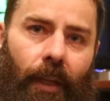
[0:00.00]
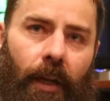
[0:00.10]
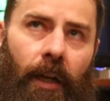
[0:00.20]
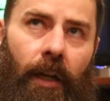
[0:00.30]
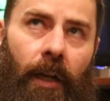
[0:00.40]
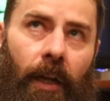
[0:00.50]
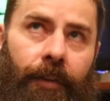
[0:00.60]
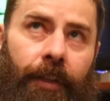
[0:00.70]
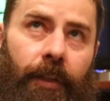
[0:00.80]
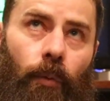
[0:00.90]
I
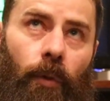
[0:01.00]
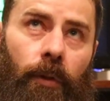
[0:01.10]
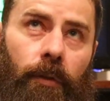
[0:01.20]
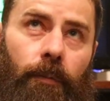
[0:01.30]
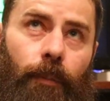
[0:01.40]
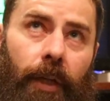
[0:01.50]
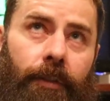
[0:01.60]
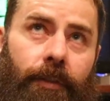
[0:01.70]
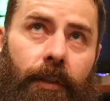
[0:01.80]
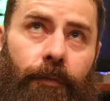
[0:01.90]
think they work
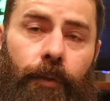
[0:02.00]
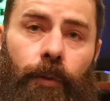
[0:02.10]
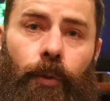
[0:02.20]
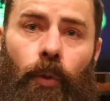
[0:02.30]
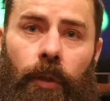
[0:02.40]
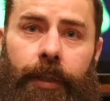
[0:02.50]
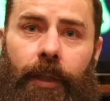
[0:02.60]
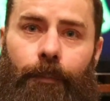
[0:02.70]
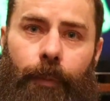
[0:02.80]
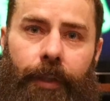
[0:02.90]
best if you're doing like
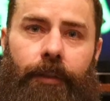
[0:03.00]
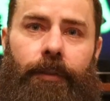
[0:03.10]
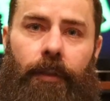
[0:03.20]
a mix